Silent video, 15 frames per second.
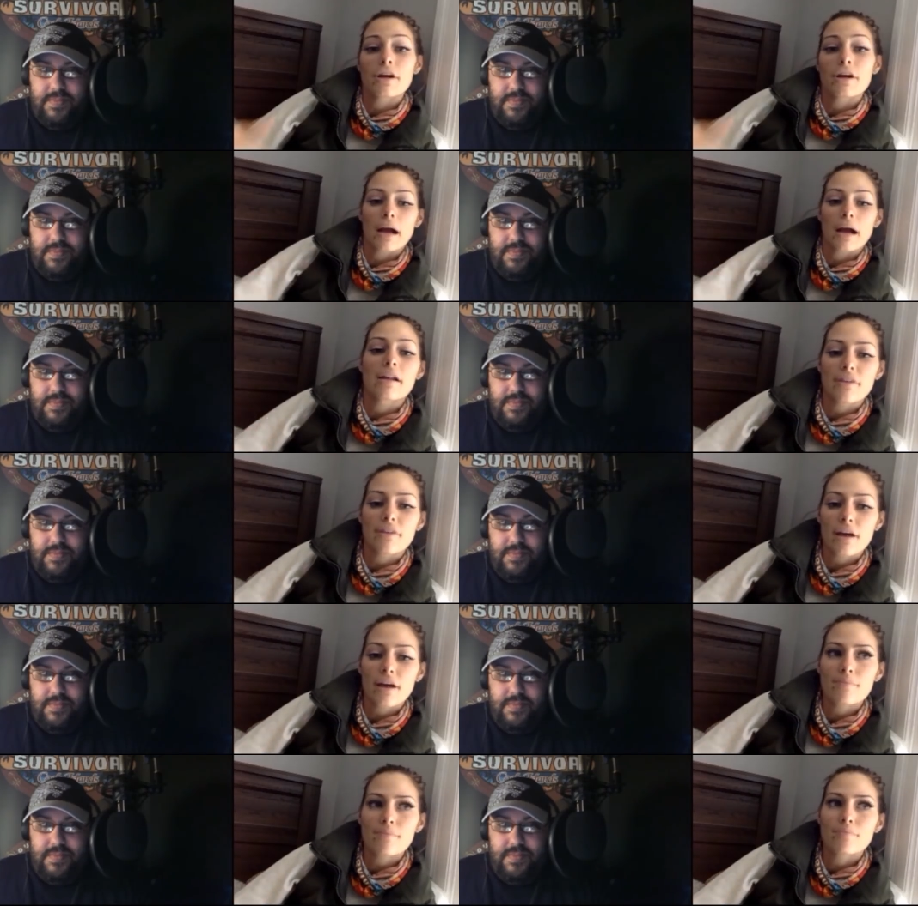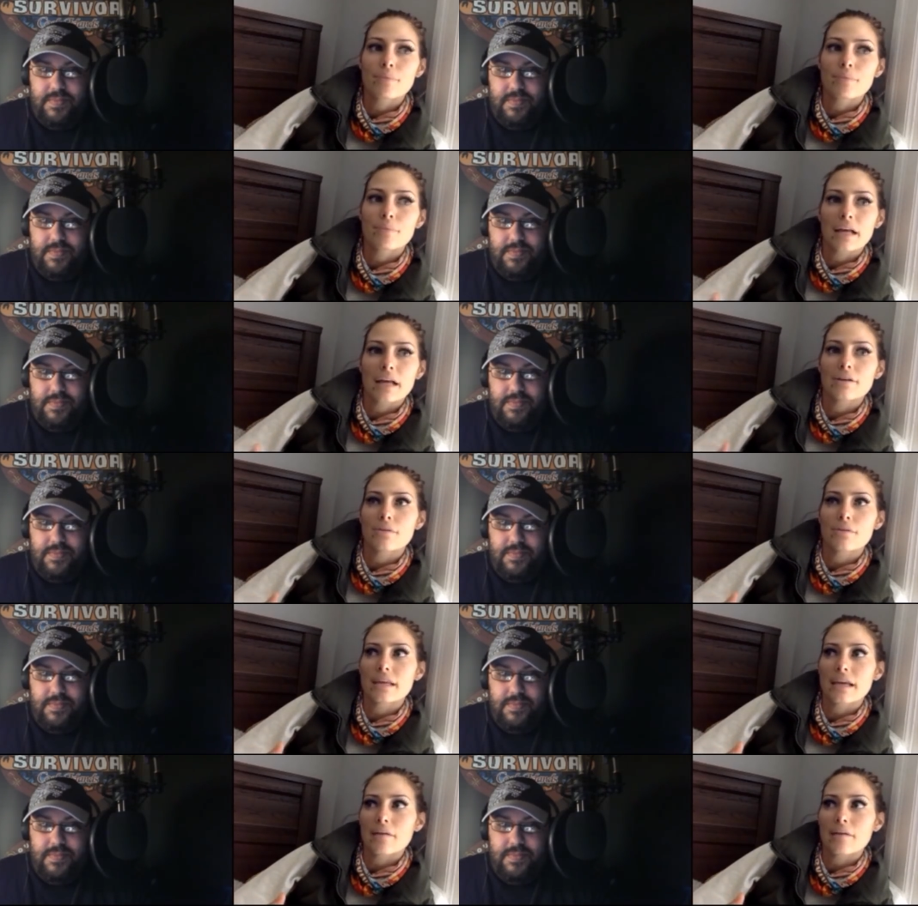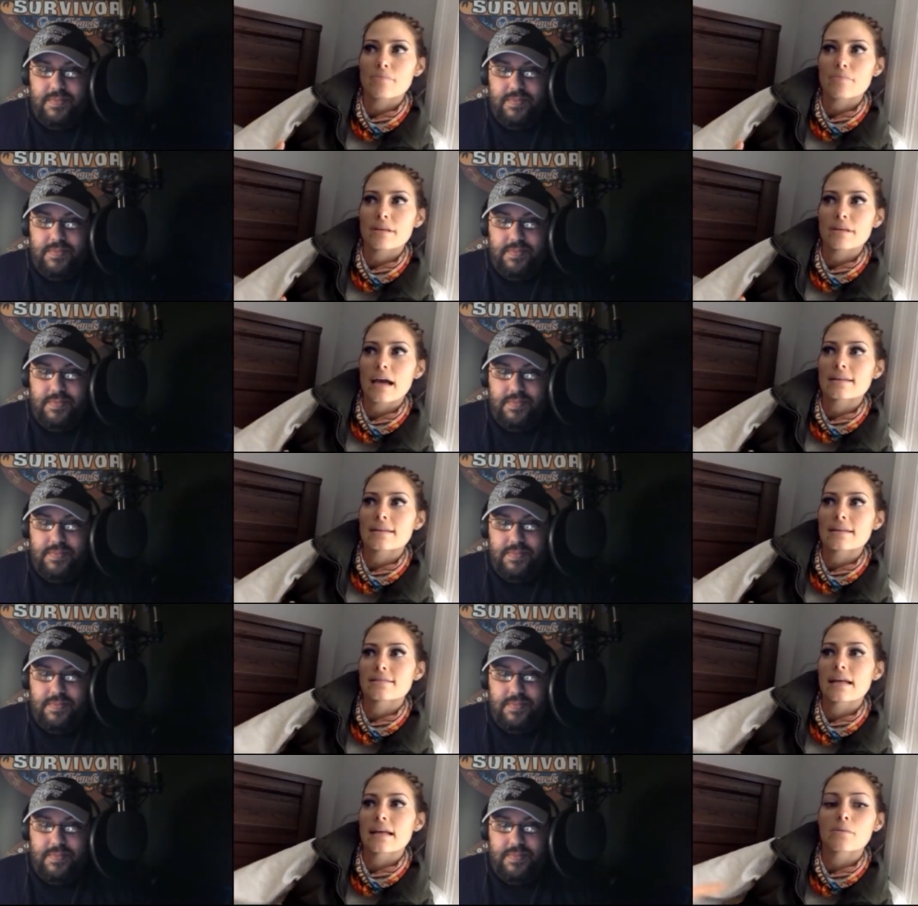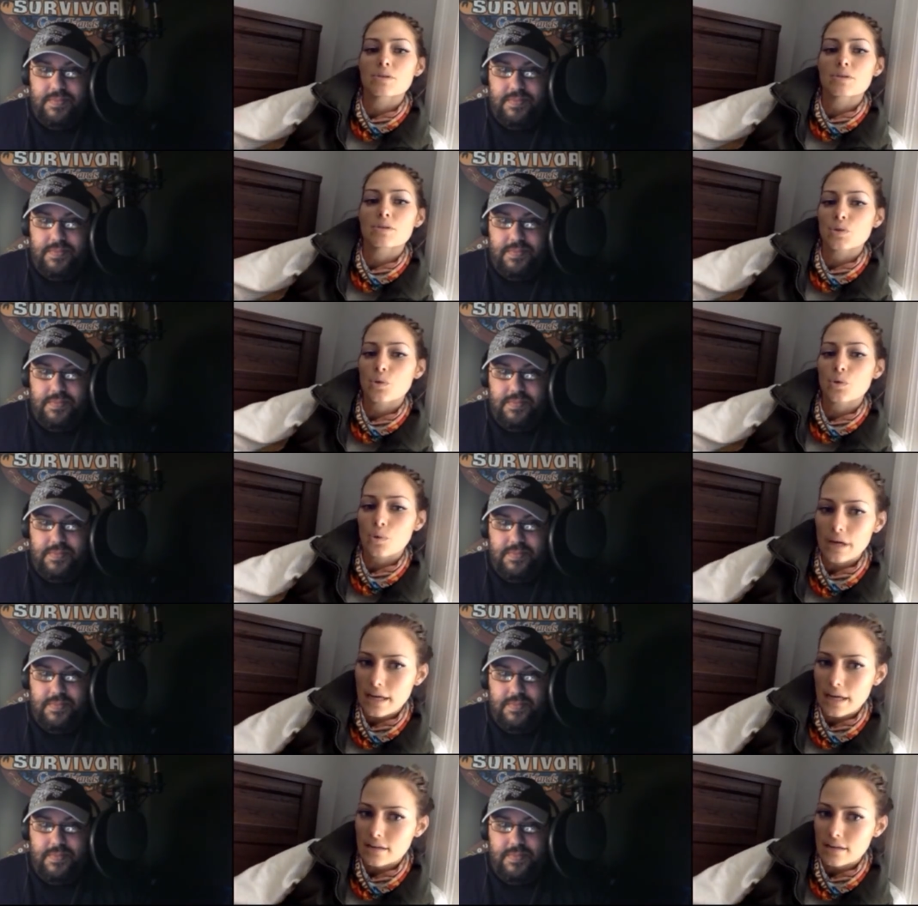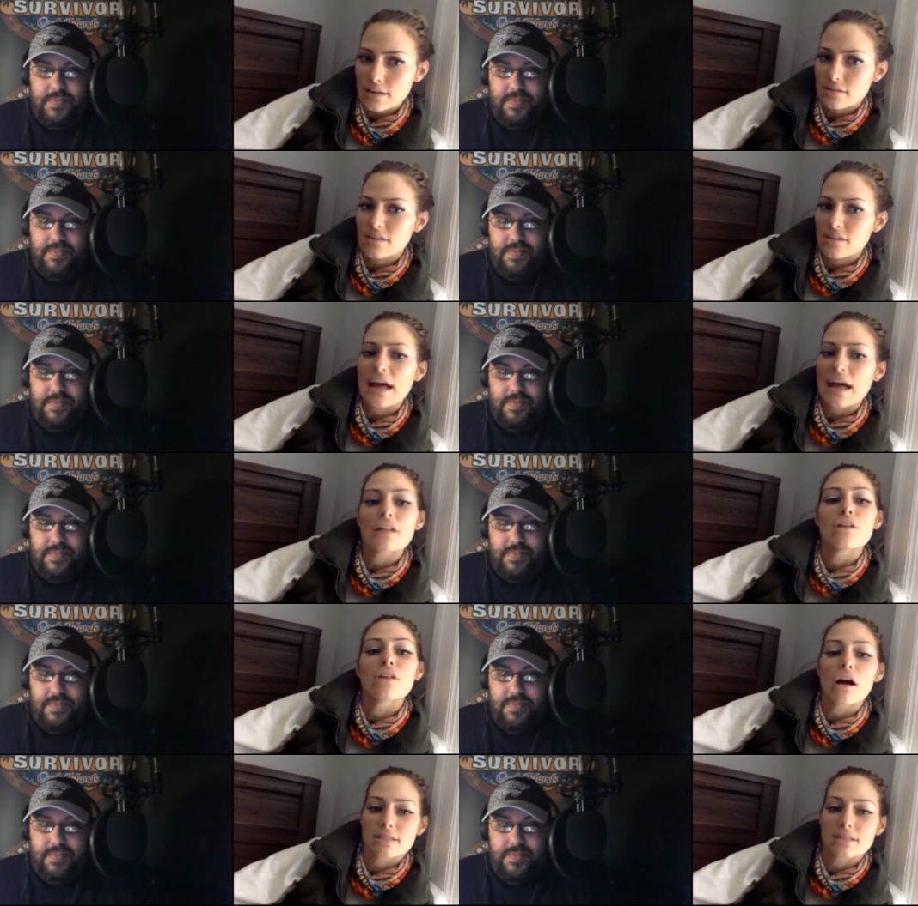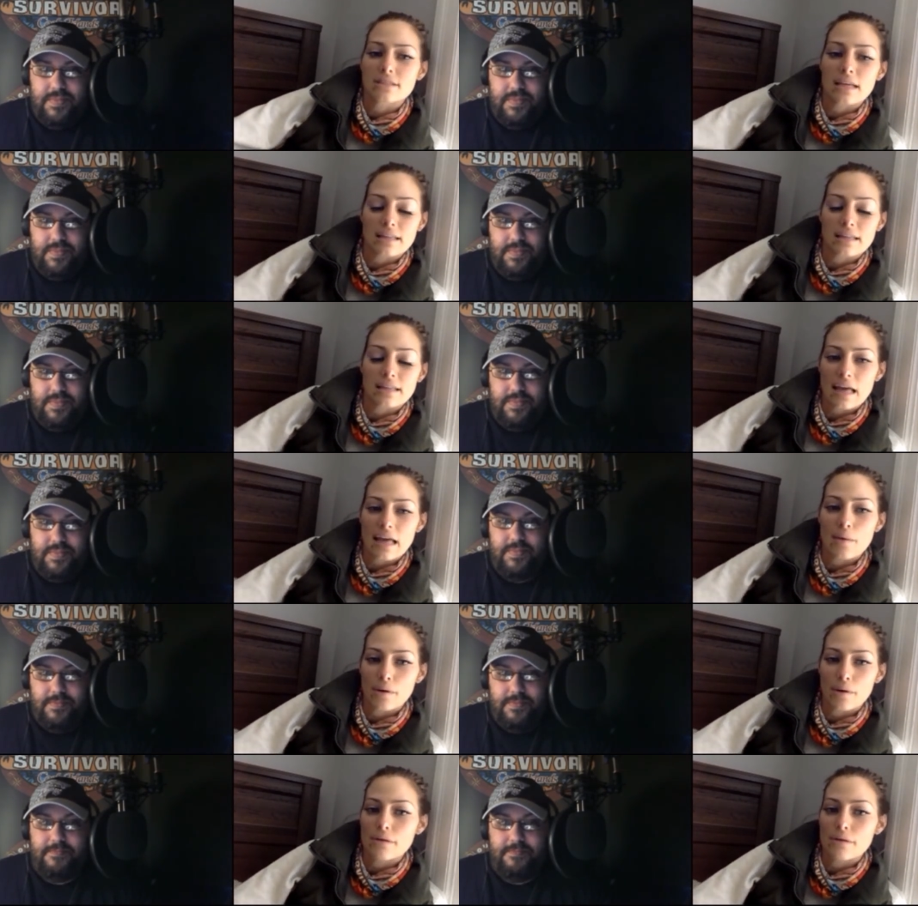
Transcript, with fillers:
Speaker 1: been very proud of him, but I don't think I would be as celebratory to that loss like they were.